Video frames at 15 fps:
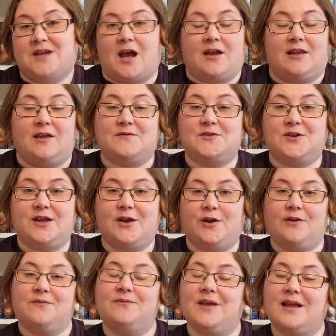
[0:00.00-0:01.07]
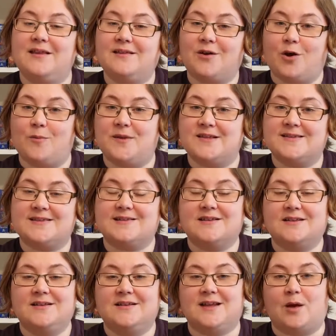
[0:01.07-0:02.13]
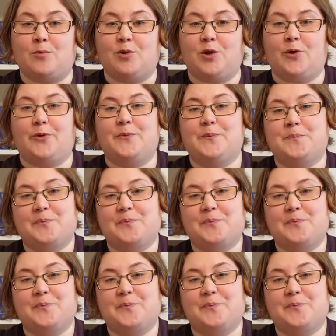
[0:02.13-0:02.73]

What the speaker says: I'd love to hear in the comments down below.